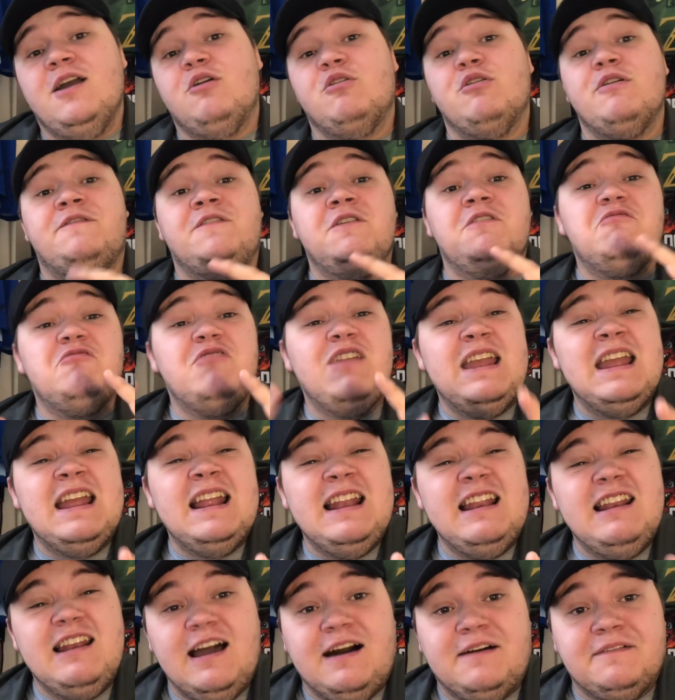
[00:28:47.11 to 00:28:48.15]
Or if you
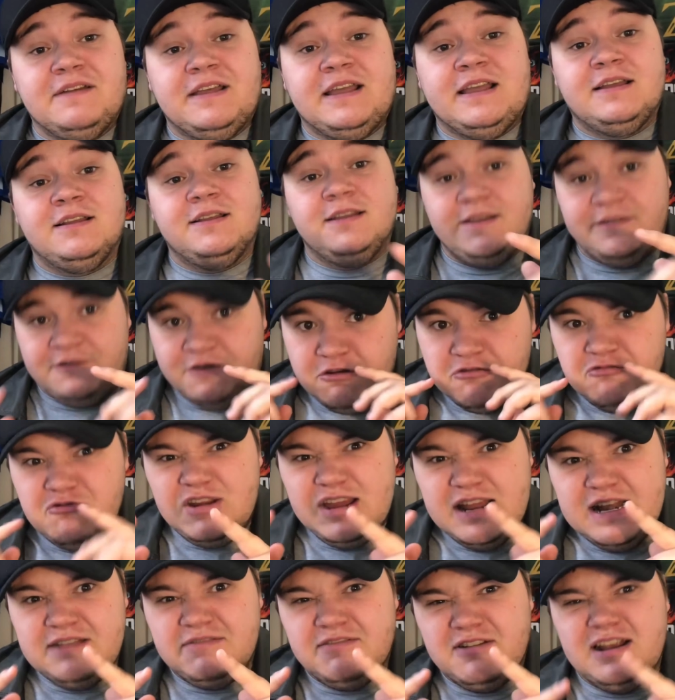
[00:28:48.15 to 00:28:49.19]
really love it, if you
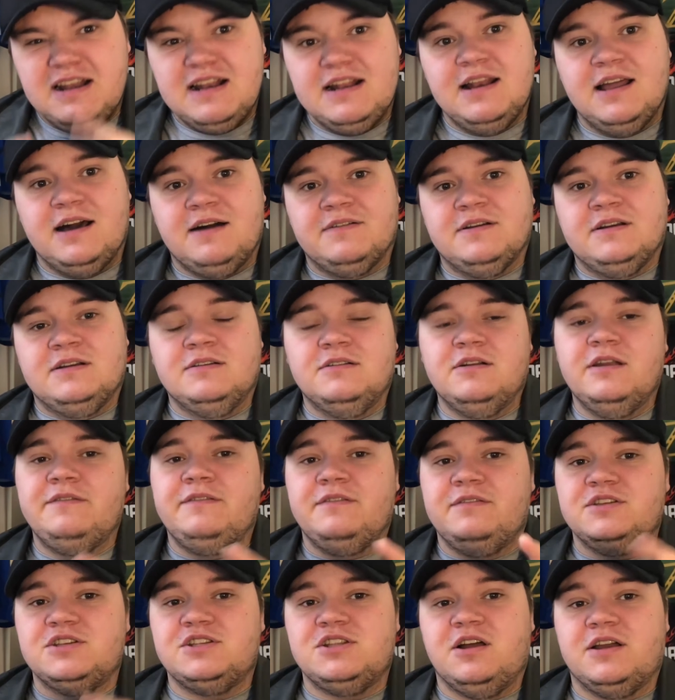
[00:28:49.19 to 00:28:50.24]
really love it, or
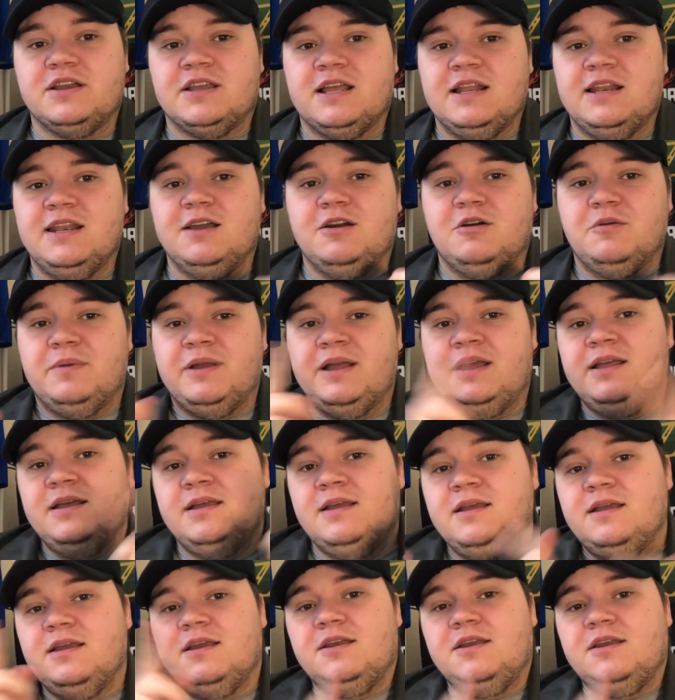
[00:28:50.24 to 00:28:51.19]
even if you just like it a little bit,